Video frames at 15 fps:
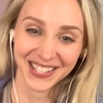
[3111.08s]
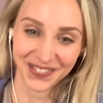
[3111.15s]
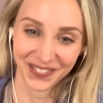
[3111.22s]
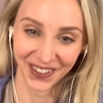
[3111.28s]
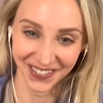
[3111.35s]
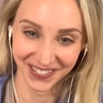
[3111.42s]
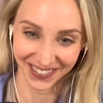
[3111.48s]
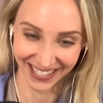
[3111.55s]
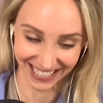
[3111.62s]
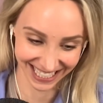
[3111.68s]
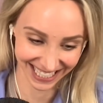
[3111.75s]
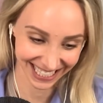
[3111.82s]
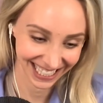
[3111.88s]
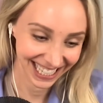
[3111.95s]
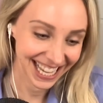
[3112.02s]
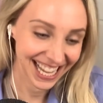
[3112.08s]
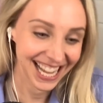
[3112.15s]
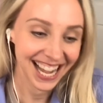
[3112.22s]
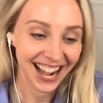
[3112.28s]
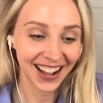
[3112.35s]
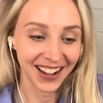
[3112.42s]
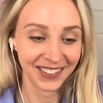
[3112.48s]
It's perfect.
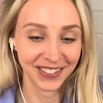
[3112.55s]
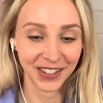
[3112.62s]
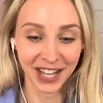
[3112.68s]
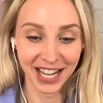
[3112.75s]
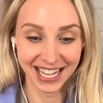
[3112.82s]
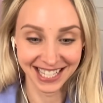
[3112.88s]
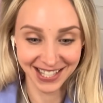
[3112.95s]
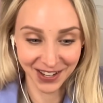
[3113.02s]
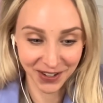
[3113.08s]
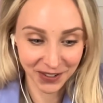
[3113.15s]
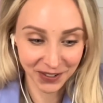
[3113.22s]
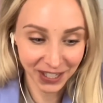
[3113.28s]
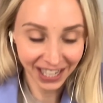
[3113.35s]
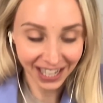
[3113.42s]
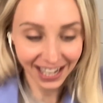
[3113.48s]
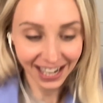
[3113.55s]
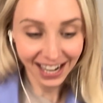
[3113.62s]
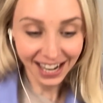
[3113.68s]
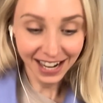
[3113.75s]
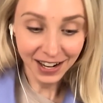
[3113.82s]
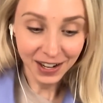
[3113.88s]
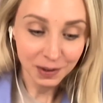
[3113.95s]
Okay. So
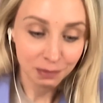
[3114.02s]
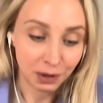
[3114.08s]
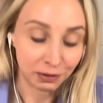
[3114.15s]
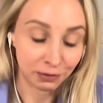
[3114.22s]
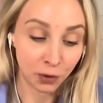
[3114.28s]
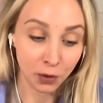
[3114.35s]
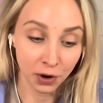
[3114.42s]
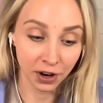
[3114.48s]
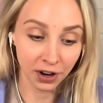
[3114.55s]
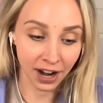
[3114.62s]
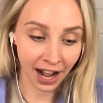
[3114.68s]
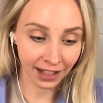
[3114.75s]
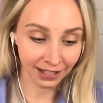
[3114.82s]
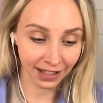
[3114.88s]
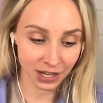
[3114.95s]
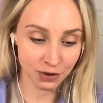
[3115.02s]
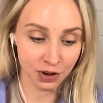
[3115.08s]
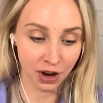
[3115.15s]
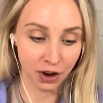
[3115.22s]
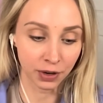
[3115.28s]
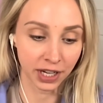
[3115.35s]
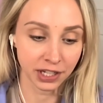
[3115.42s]
before I let you
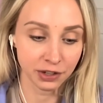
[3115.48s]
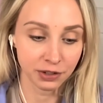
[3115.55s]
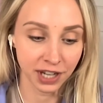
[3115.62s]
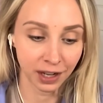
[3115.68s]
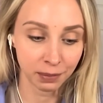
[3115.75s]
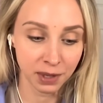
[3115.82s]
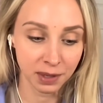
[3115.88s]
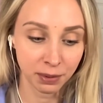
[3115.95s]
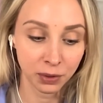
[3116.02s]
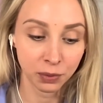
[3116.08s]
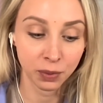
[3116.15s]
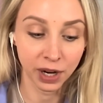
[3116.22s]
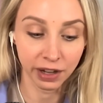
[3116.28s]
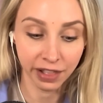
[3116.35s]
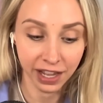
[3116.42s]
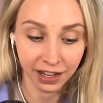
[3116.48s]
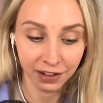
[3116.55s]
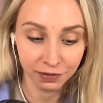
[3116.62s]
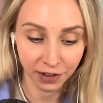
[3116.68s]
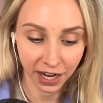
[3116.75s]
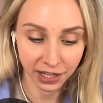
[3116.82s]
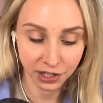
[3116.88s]
go, can you tell people where they can
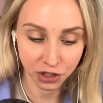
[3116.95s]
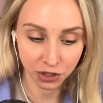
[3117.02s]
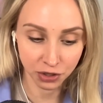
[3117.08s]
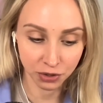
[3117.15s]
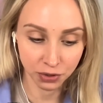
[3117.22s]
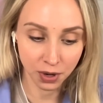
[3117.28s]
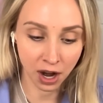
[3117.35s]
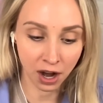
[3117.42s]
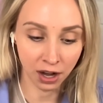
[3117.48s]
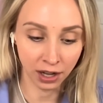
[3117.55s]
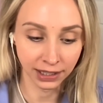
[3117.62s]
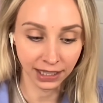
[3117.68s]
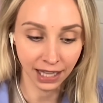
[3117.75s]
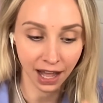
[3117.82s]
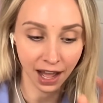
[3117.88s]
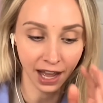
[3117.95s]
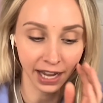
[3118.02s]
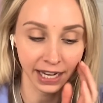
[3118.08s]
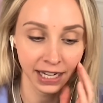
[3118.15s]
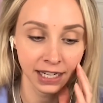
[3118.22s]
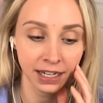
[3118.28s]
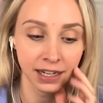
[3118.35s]
find you
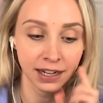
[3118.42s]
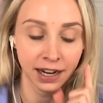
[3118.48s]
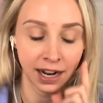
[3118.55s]
online?